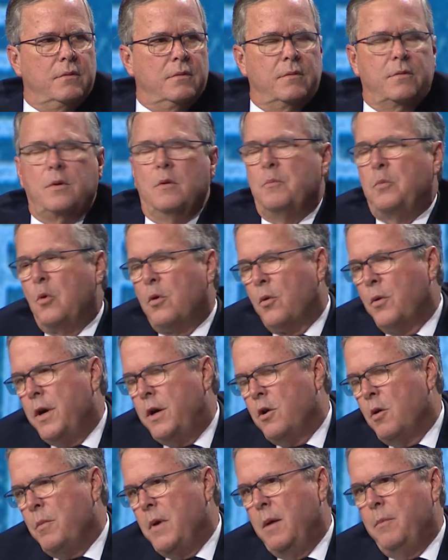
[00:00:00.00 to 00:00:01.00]
So Puerto
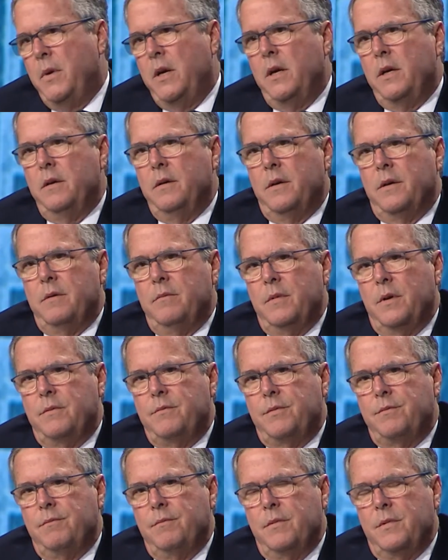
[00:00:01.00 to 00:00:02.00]
Rico may be a
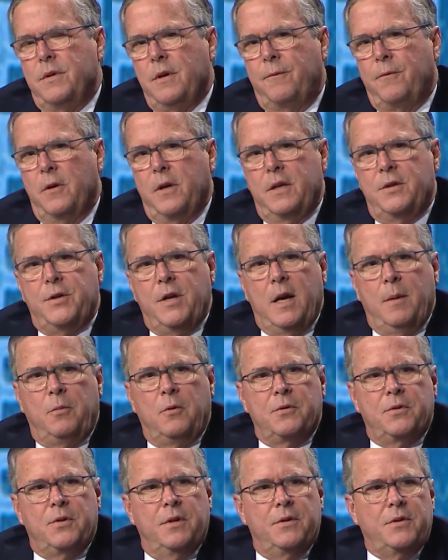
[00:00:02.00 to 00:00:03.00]
different
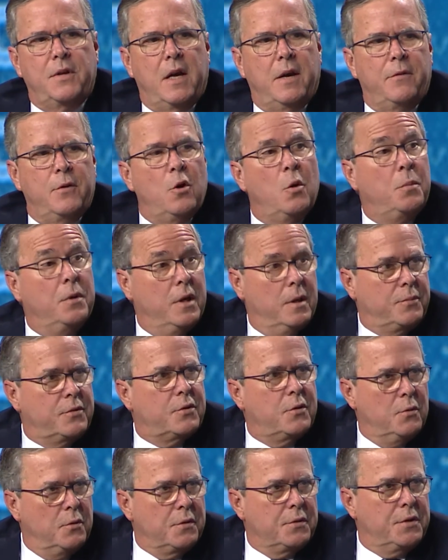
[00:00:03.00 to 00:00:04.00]
example since they haven't opened up
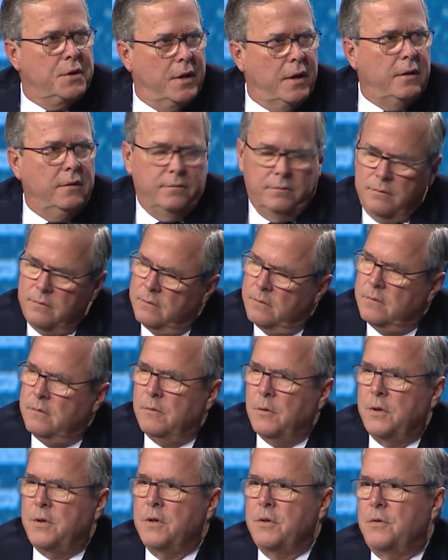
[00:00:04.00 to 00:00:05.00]
schools yet,
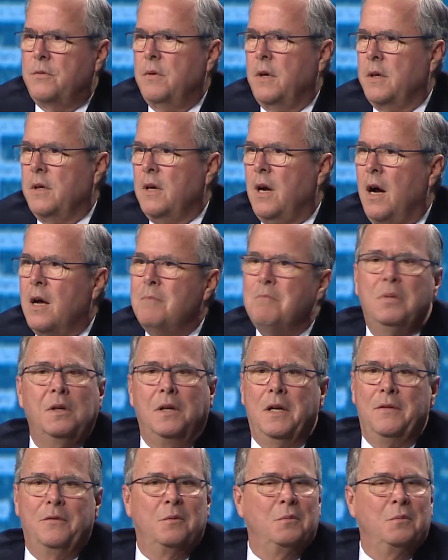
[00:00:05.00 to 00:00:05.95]
which is an unbelievable